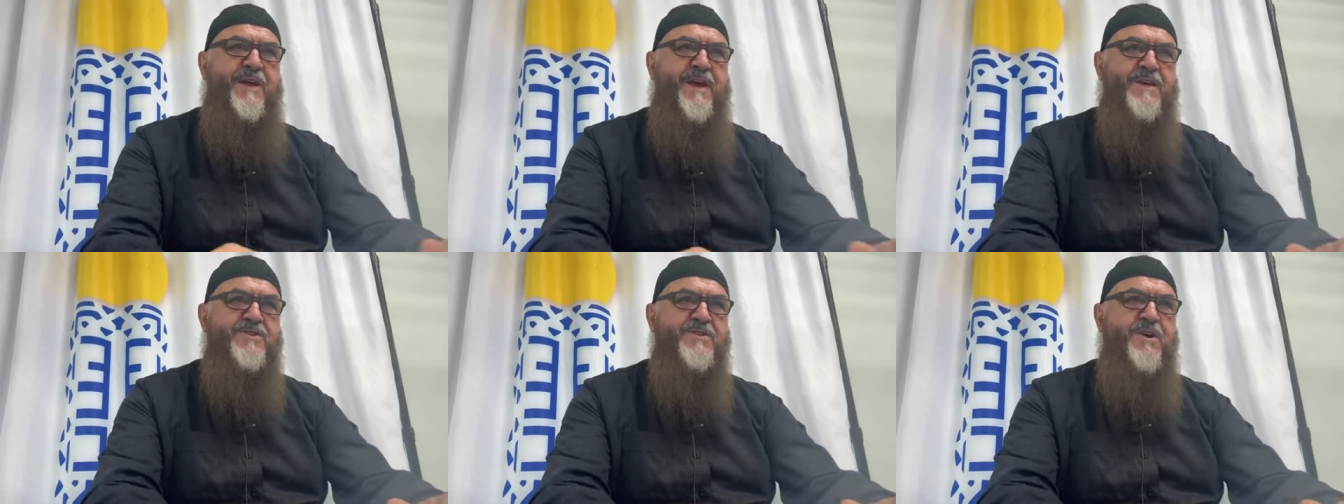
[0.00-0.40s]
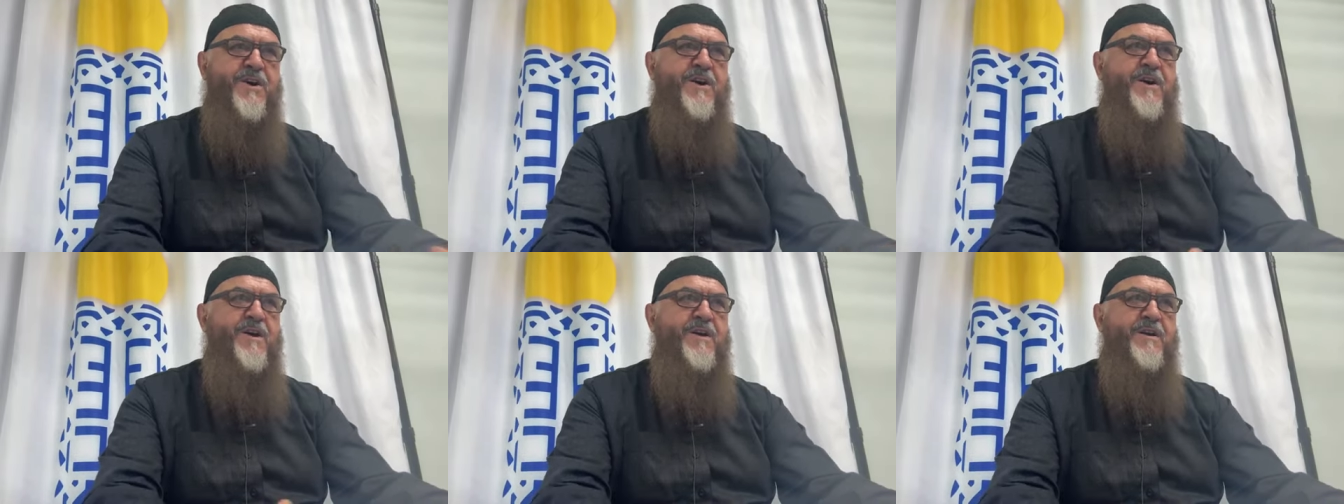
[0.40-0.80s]
These
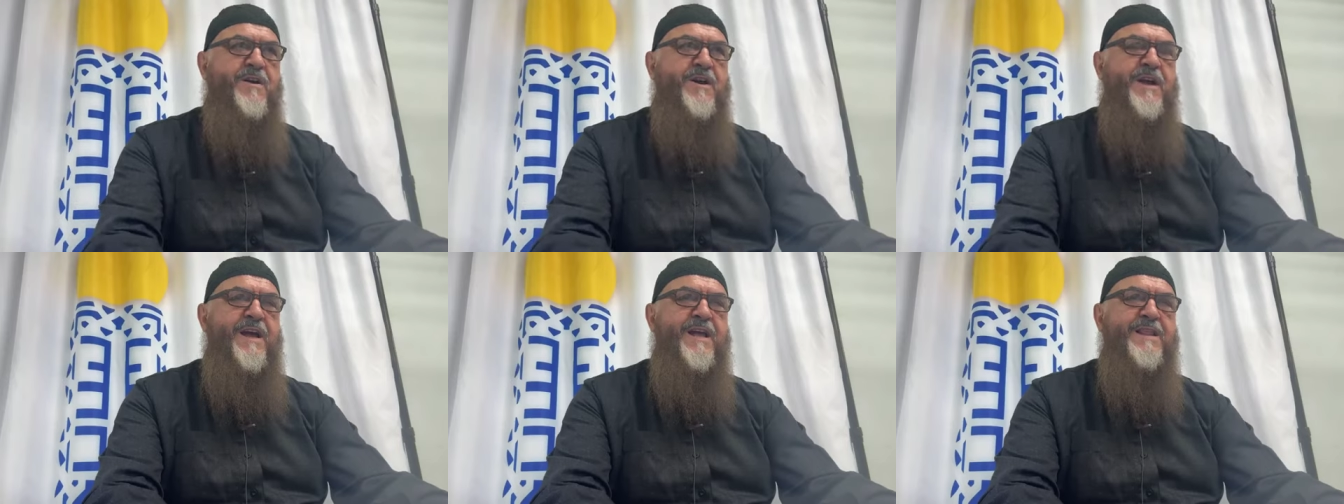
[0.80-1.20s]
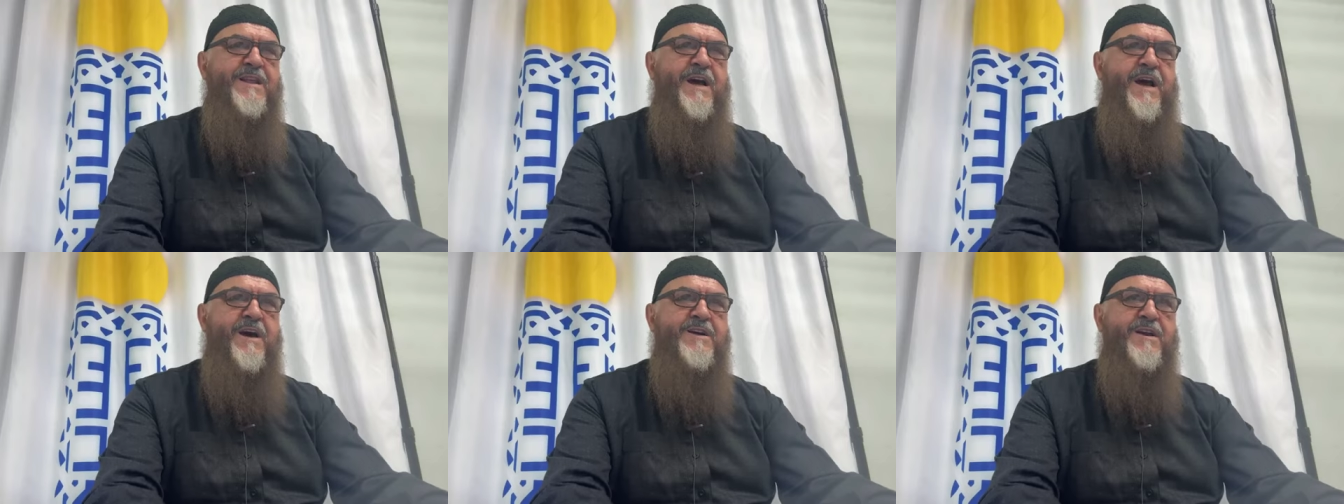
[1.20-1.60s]
are
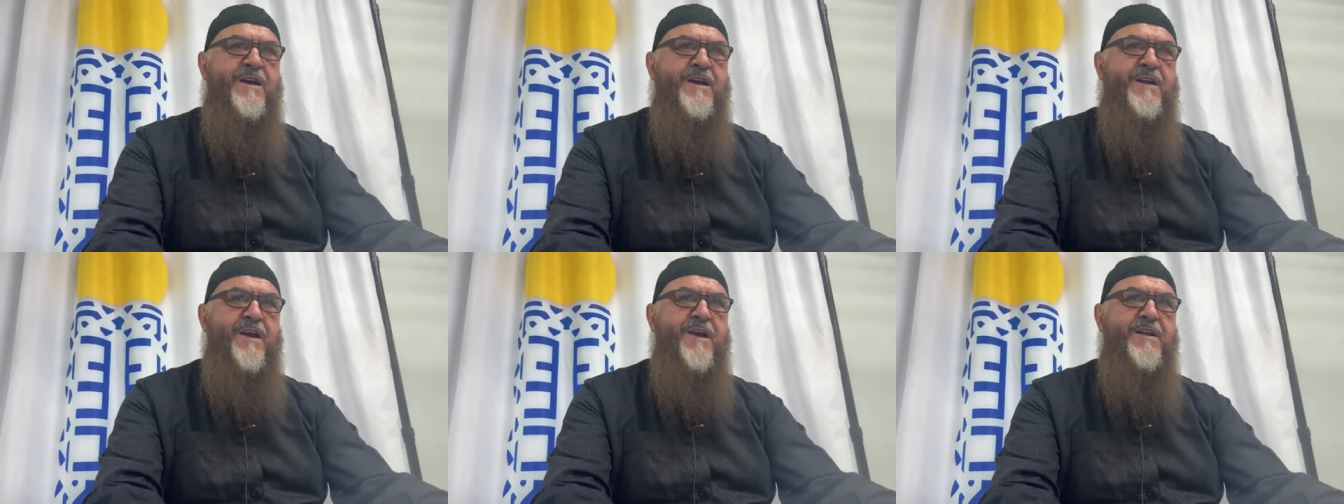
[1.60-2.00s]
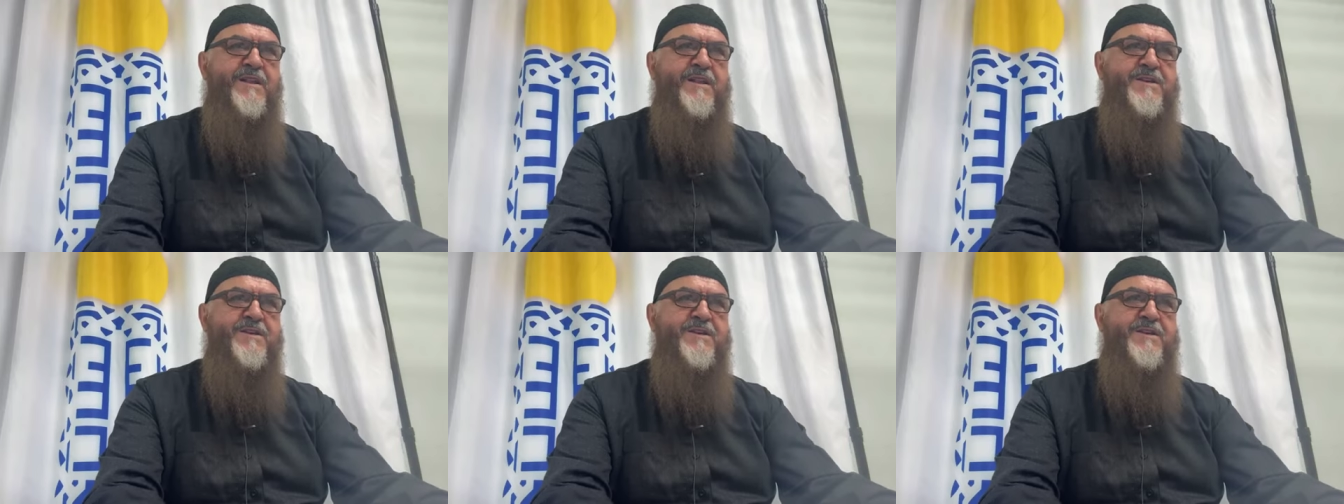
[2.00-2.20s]
in the Aqidah.